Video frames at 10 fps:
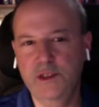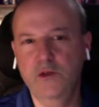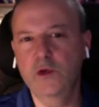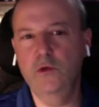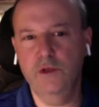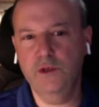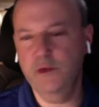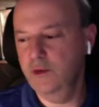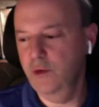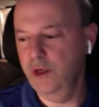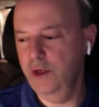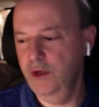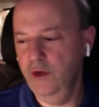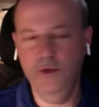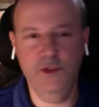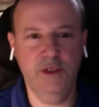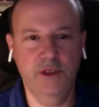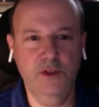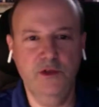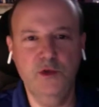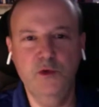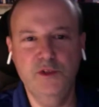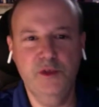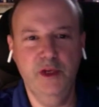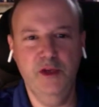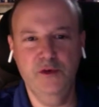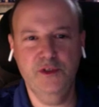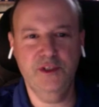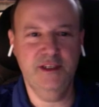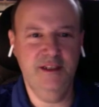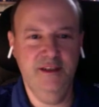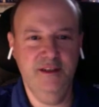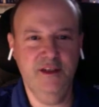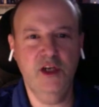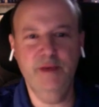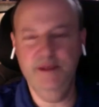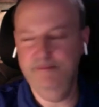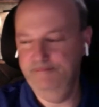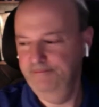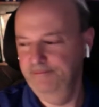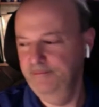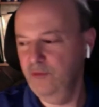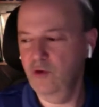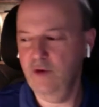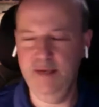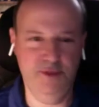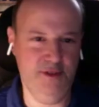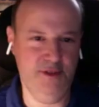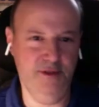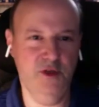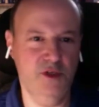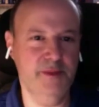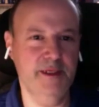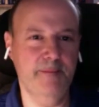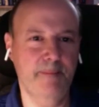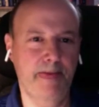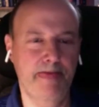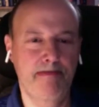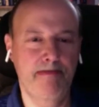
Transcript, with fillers: Like, what's the tools? What do you use? What's the tools that we use to determine programs, right, so to speak?